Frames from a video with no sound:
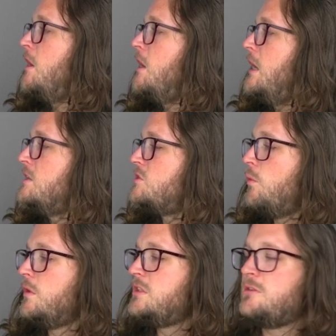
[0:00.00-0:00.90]
is
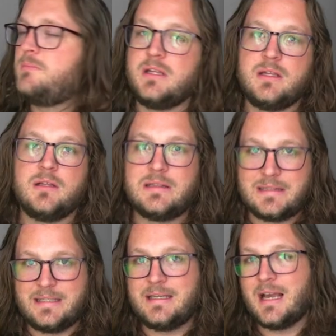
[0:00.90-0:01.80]
going to be
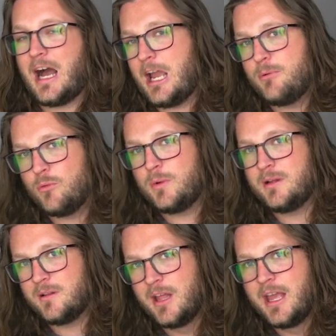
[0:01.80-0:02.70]
Lee
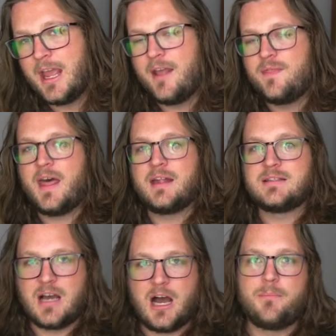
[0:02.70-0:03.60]
Hyperreal in that
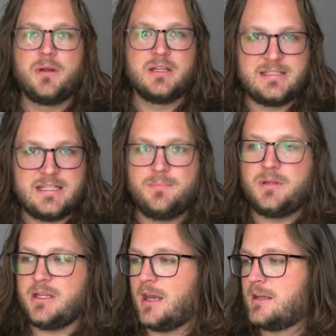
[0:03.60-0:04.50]
top
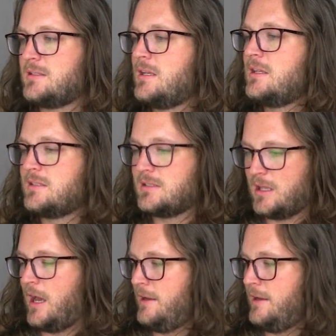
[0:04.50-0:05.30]
DPS slot.